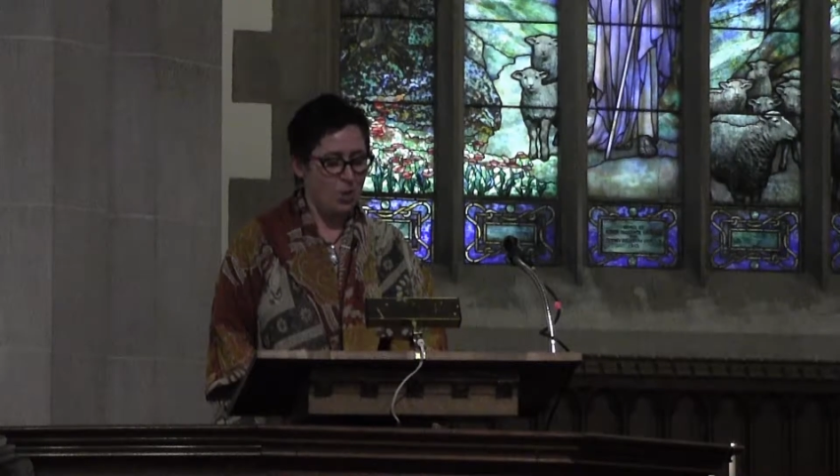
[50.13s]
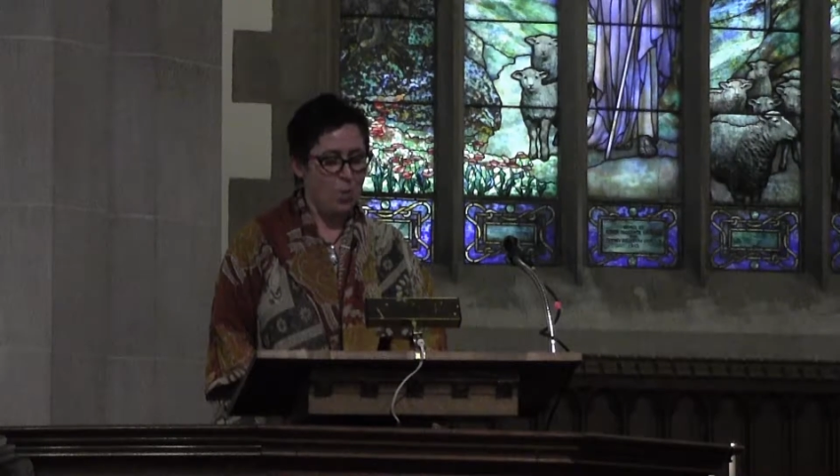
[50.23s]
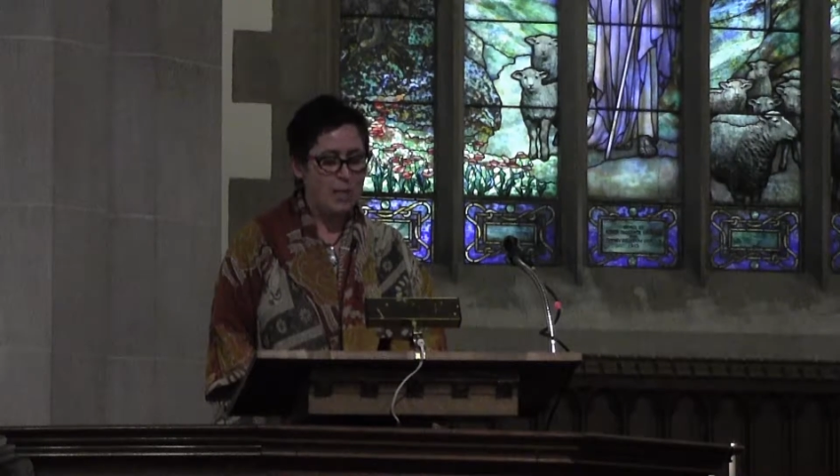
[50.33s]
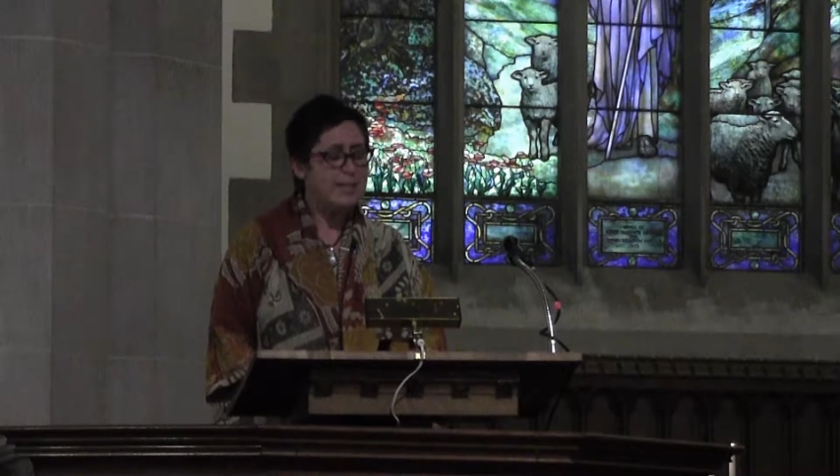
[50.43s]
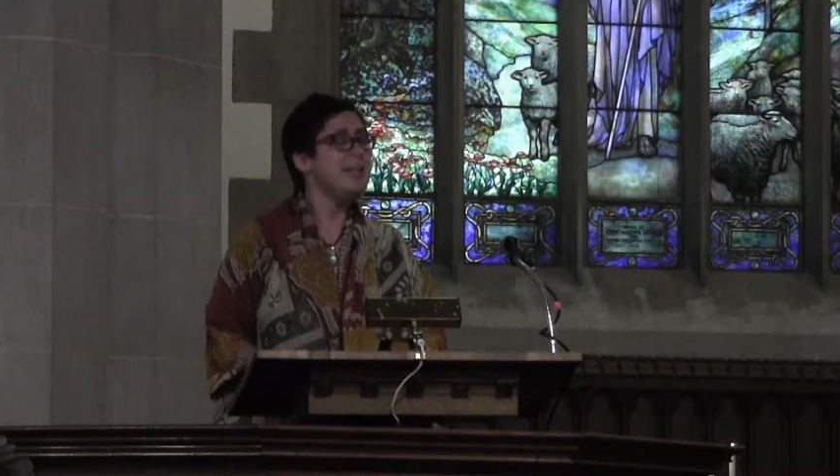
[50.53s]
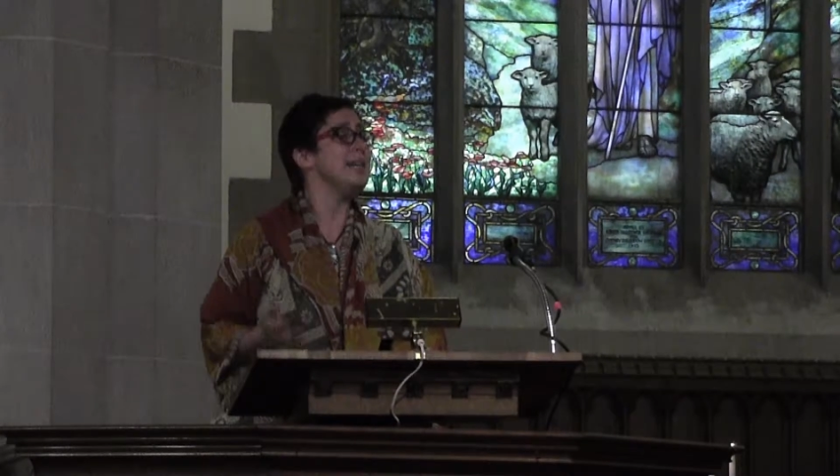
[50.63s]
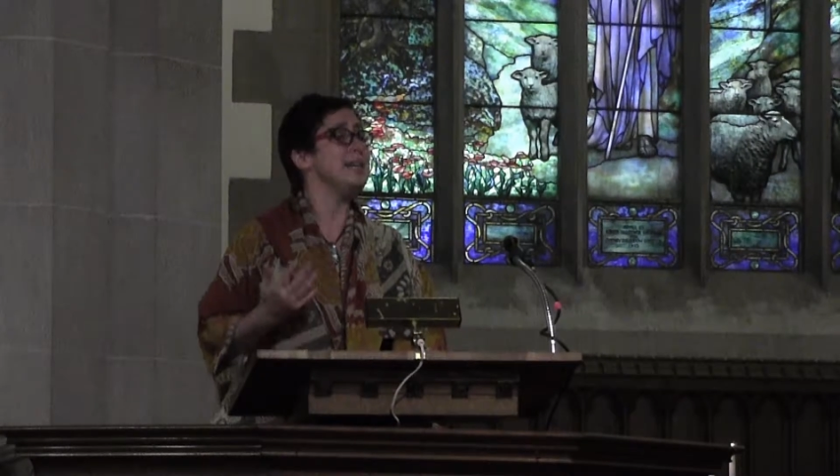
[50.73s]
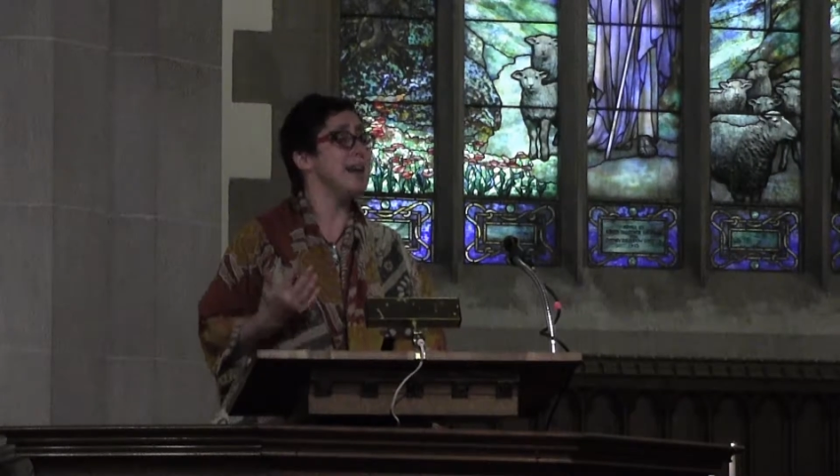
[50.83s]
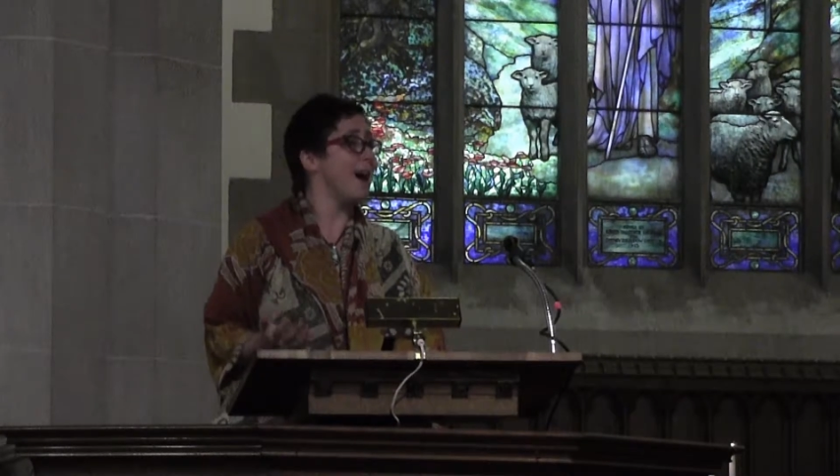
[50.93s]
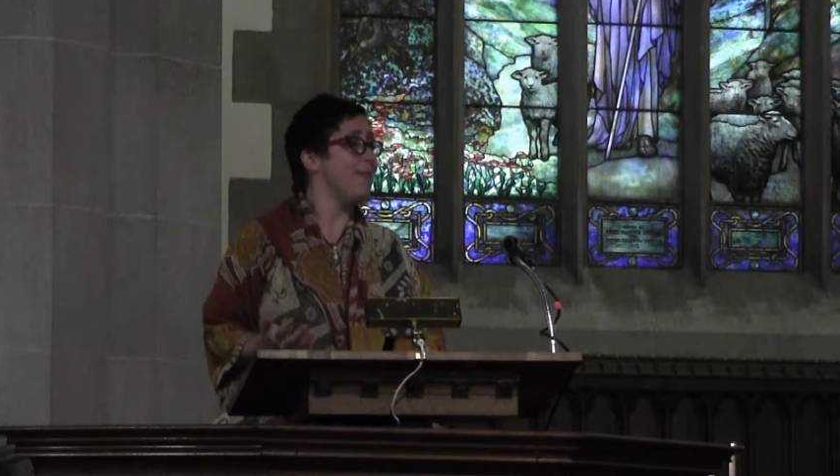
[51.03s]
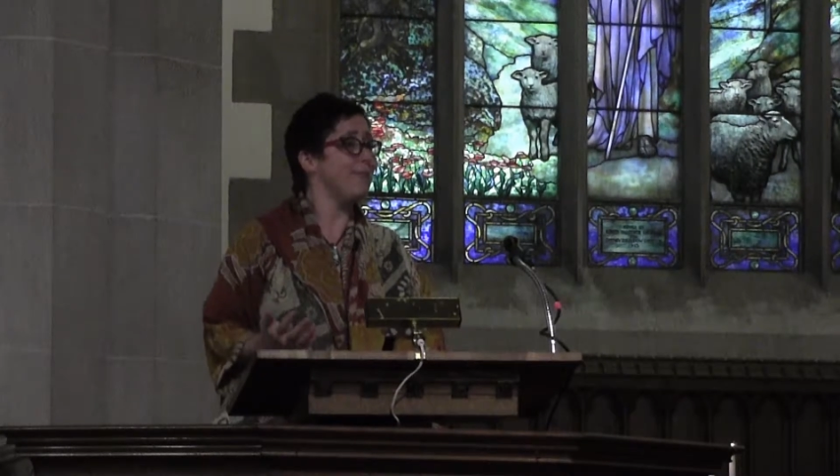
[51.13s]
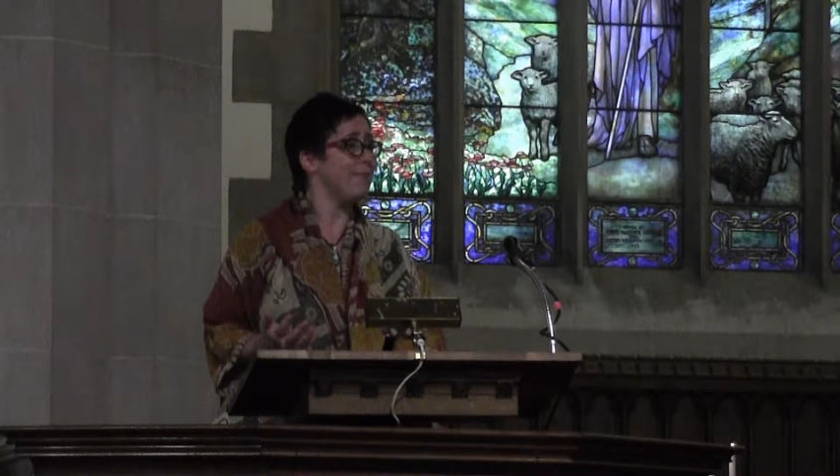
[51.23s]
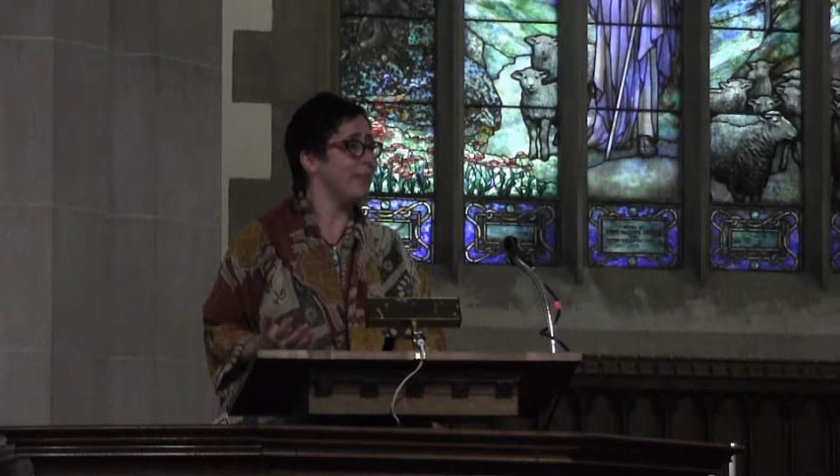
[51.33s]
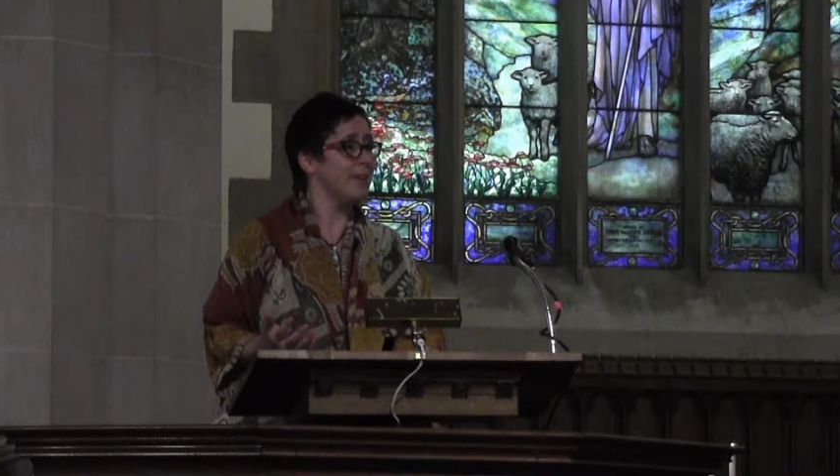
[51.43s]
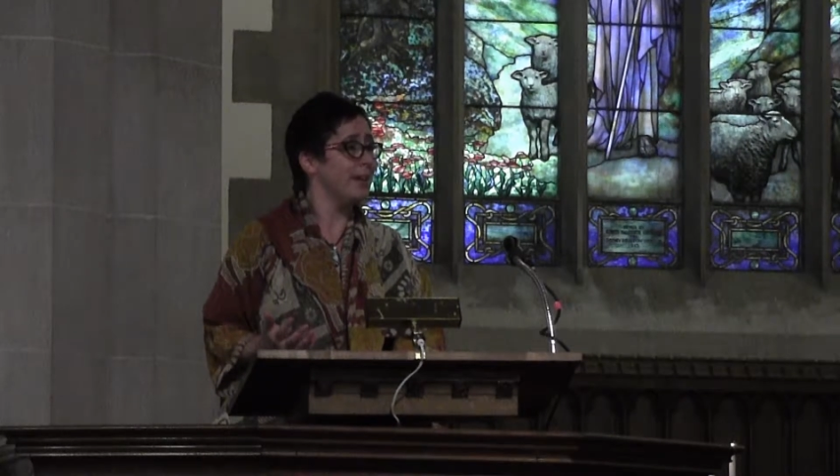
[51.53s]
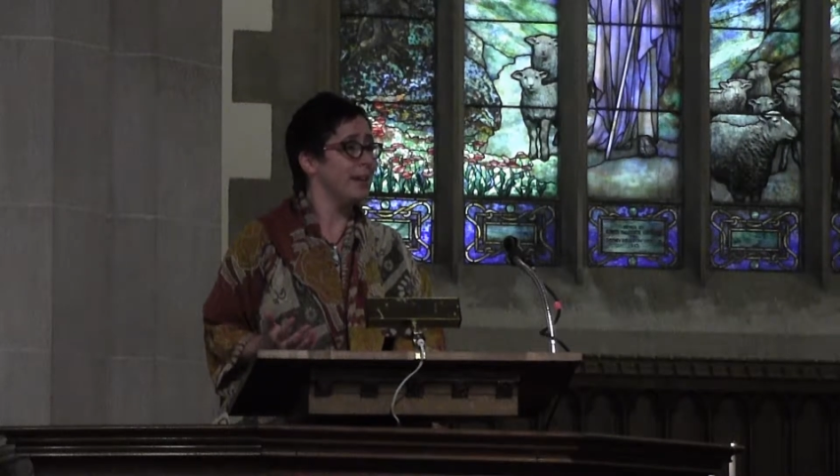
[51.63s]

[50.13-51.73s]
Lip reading: Wasn't it enough